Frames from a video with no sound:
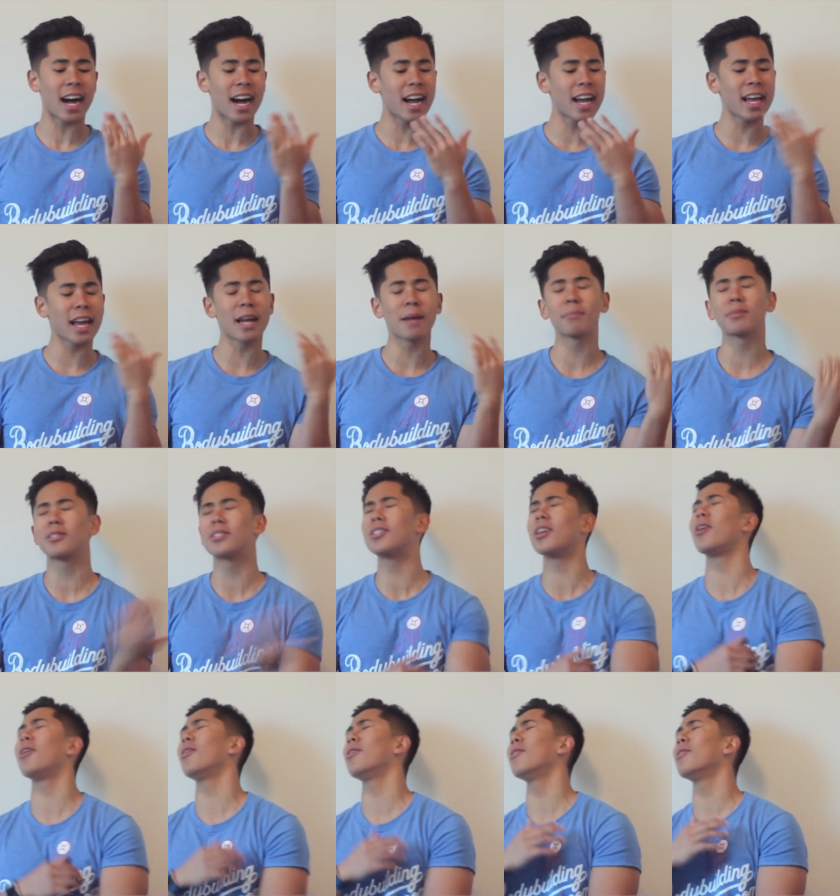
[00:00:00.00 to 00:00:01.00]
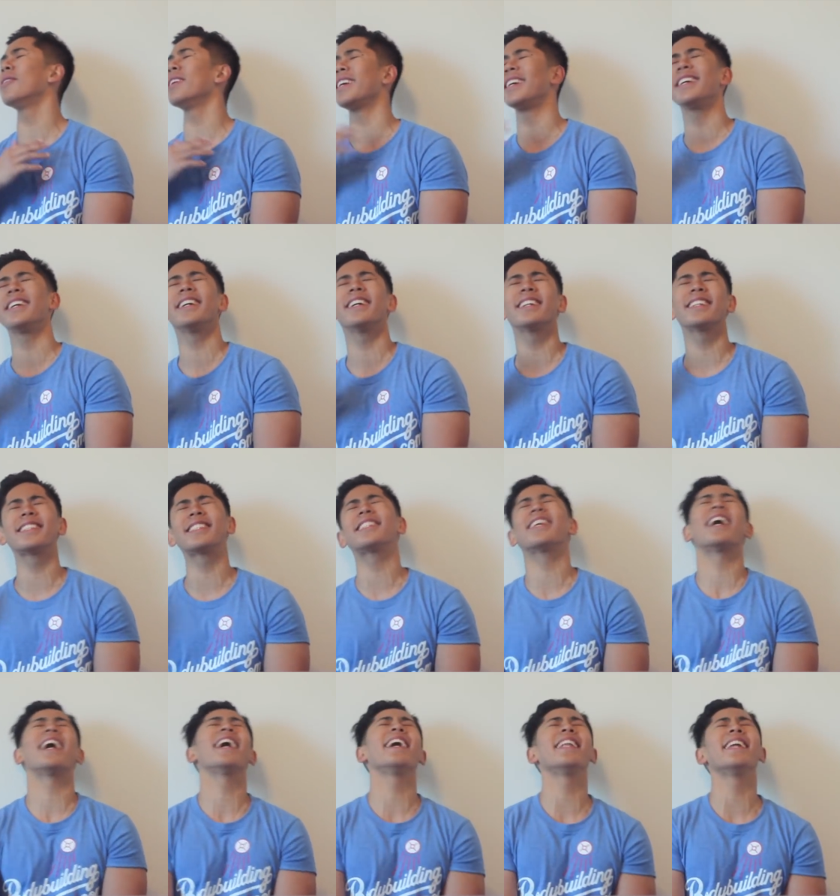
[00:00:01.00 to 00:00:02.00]
I am so
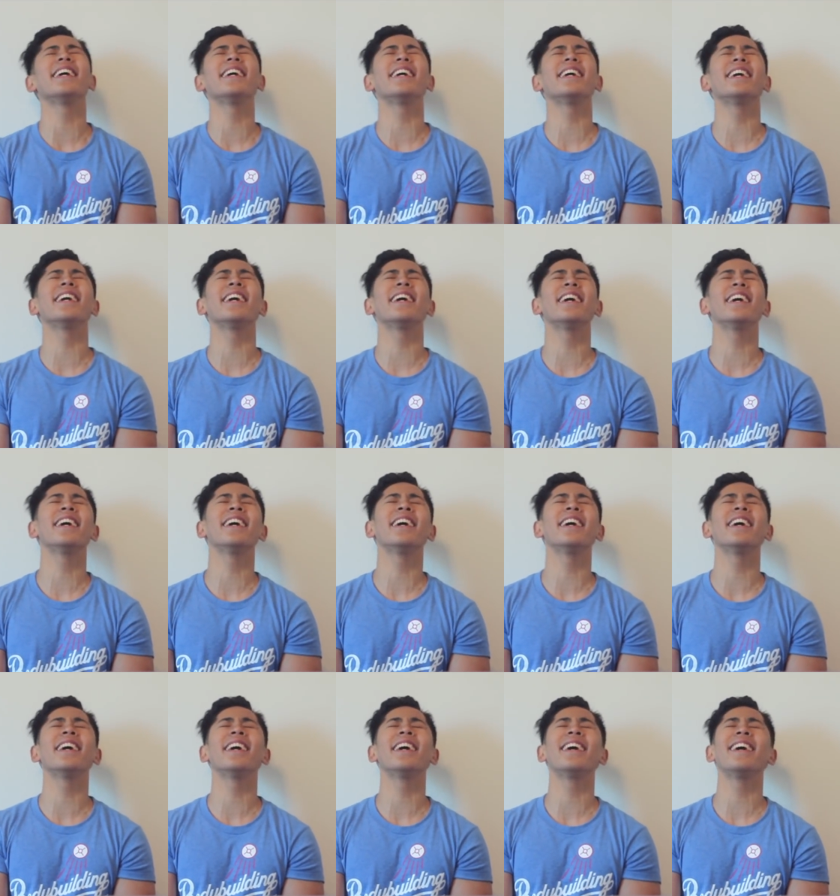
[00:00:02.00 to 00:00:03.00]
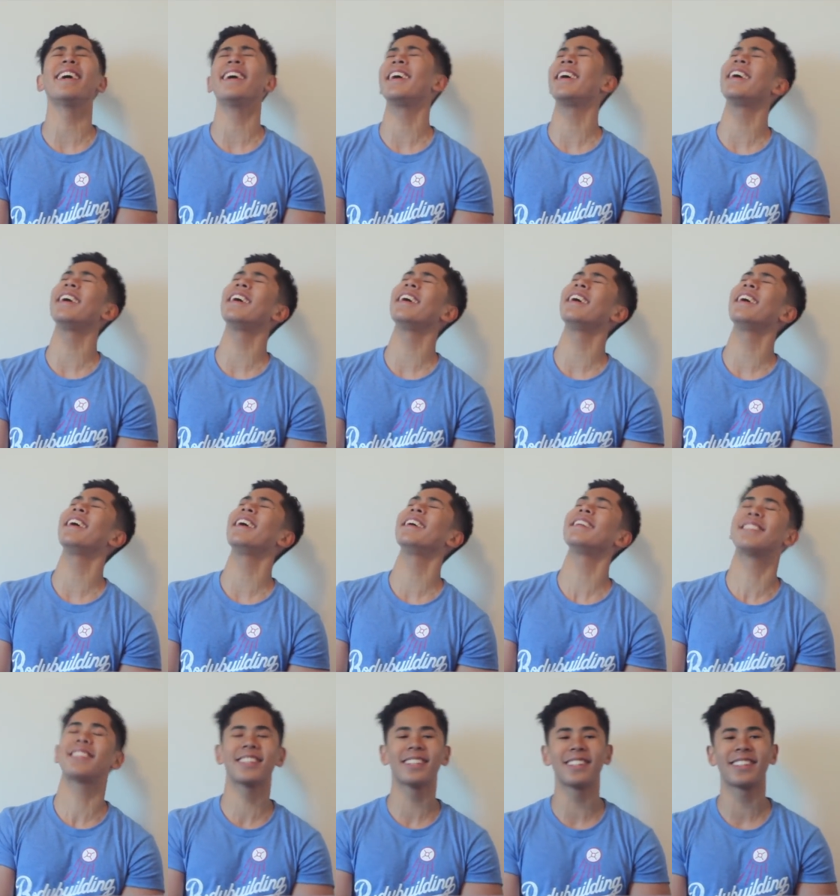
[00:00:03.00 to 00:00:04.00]

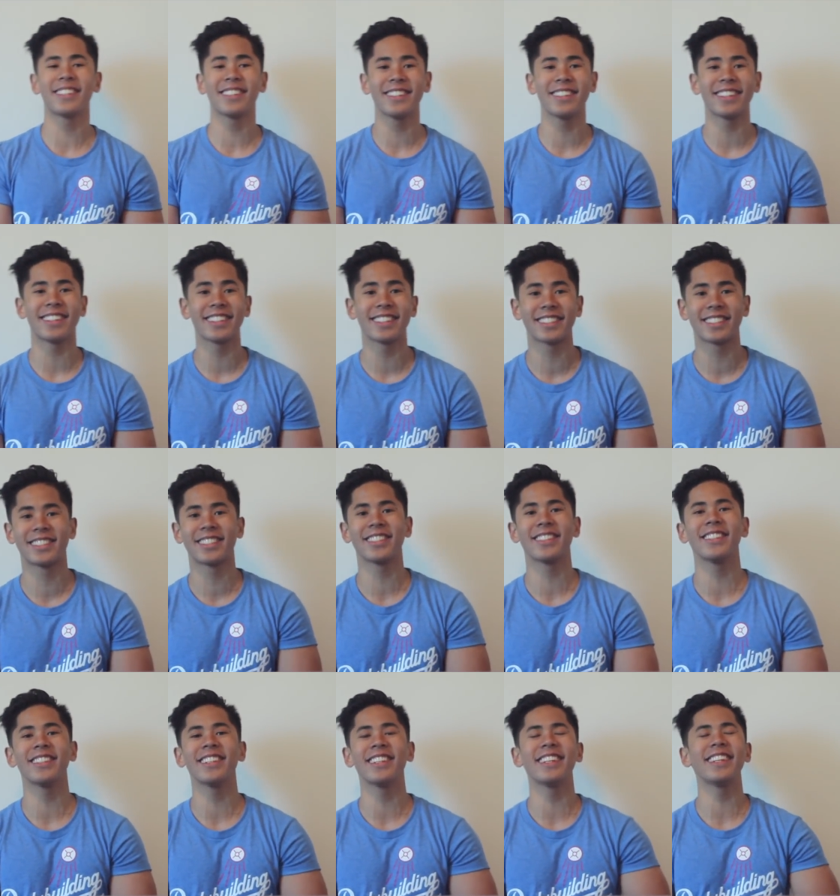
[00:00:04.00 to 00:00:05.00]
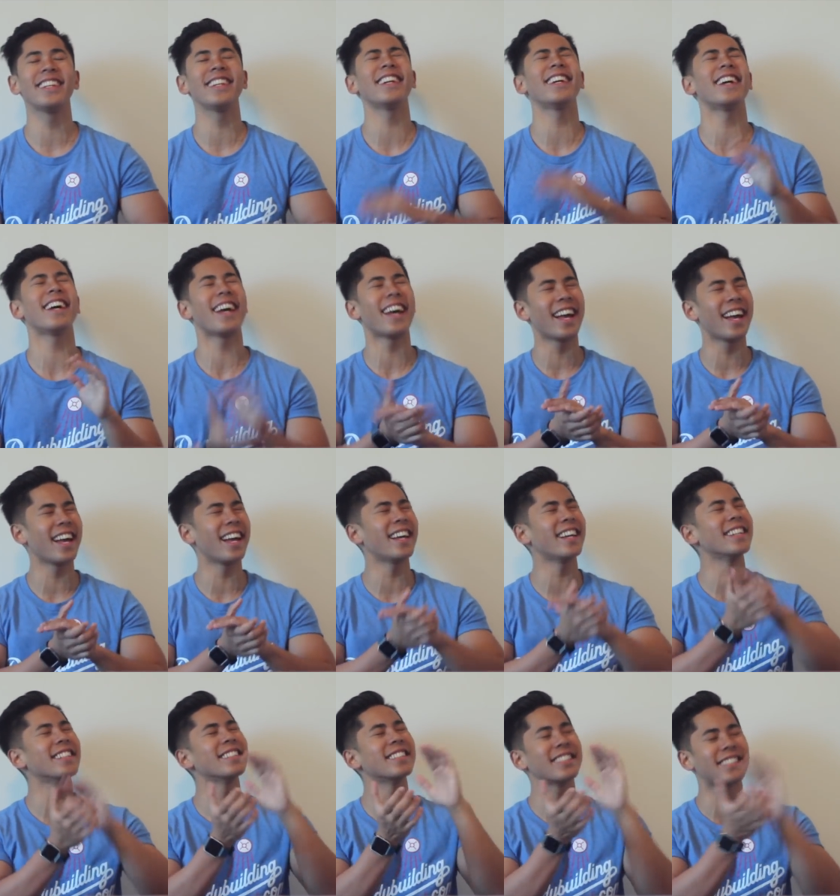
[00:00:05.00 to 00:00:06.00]
excited to do a Julie
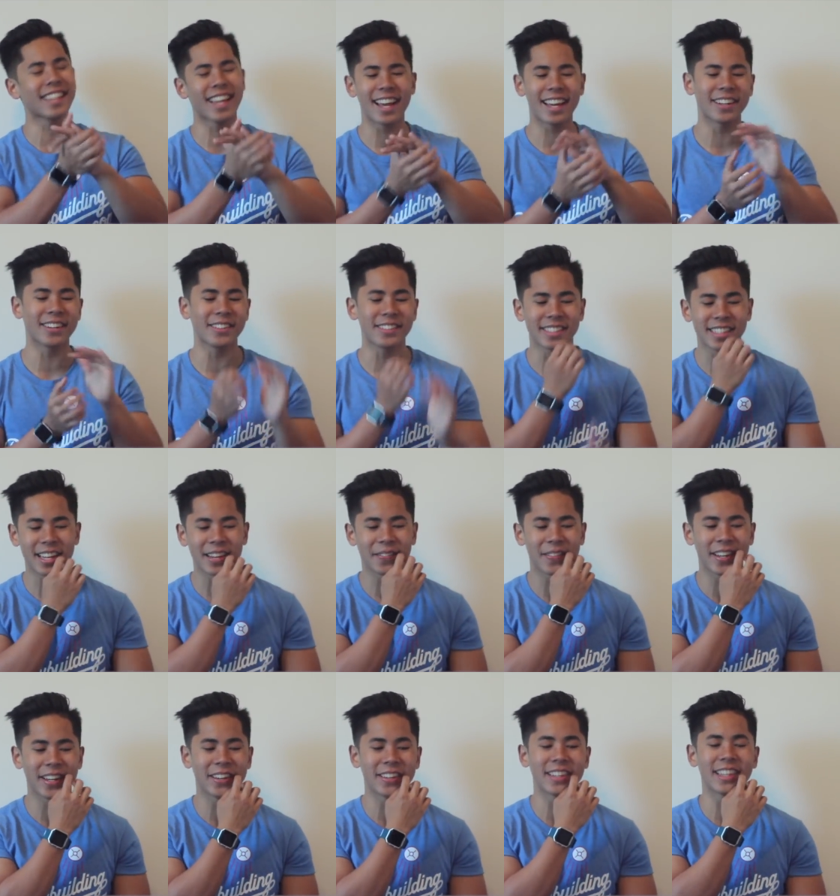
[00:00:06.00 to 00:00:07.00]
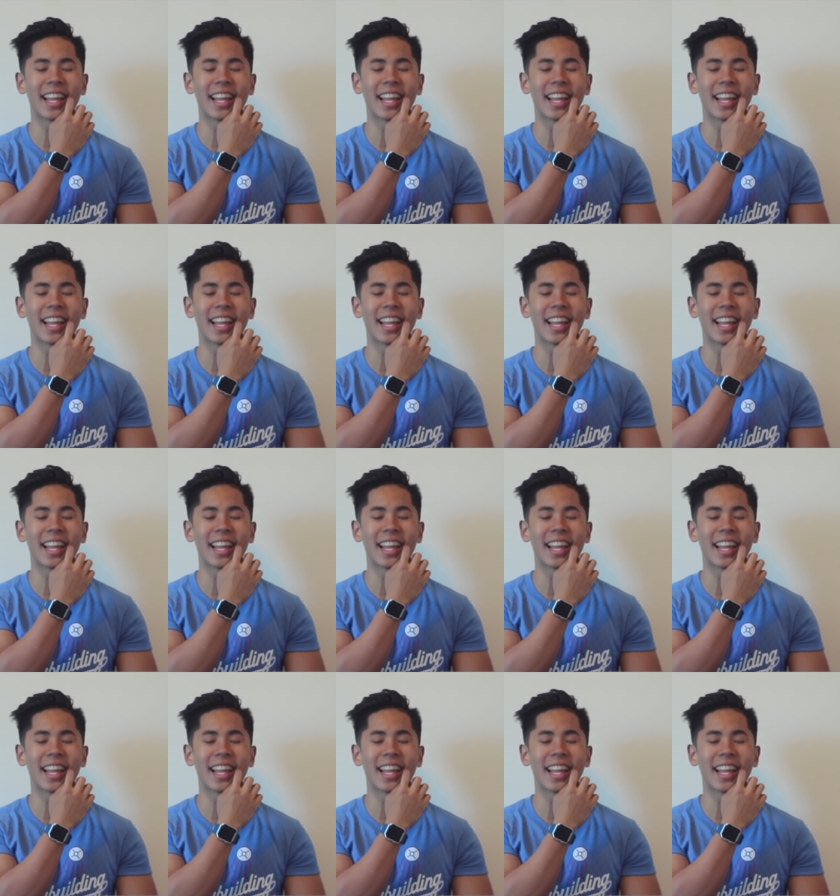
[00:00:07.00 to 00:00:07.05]
and San Jose video.